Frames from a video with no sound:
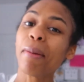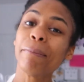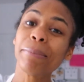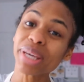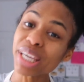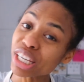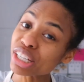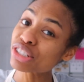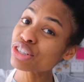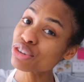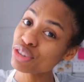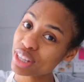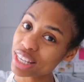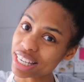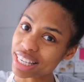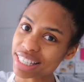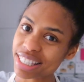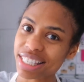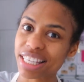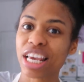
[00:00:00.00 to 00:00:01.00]
picture
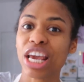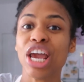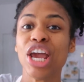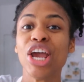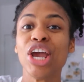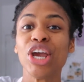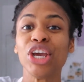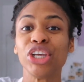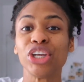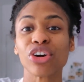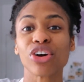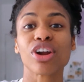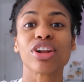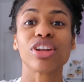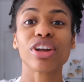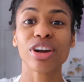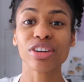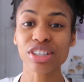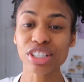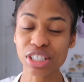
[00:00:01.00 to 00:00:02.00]
this. You're
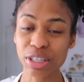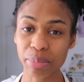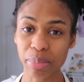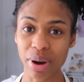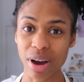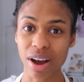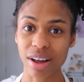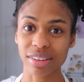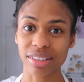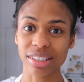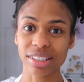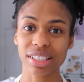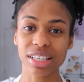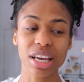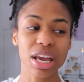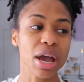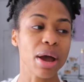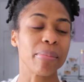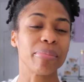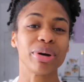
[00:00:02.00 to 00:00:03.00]
allergic to pollen,
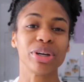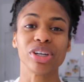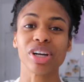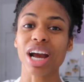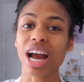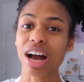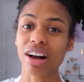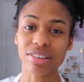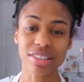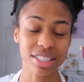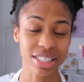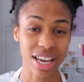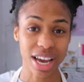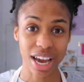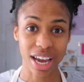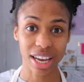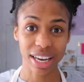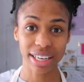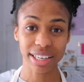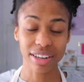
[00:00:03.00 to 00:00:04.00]
but you're
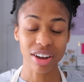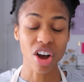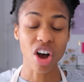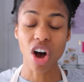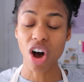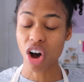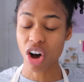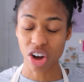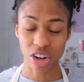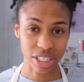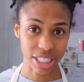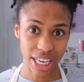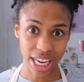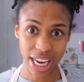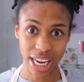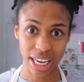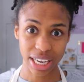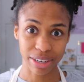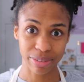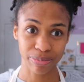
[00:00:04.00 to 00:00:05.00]
outside all
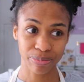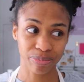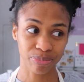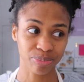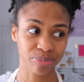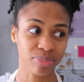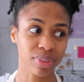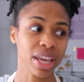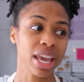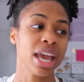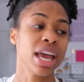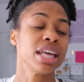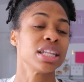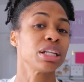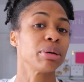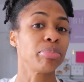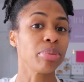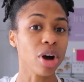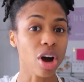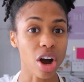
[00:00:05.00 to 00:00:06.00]
day.
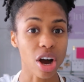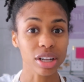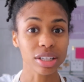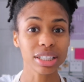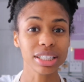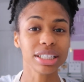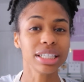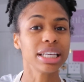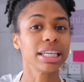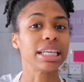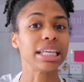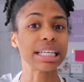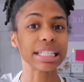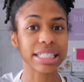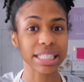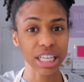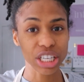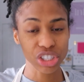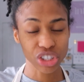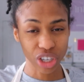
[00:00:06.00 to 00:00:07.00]
The pollen
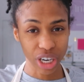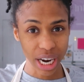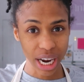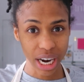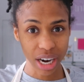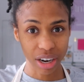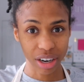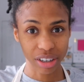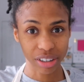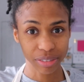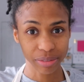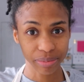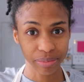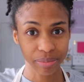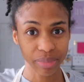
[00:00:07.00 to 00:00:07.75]
gets in your hair.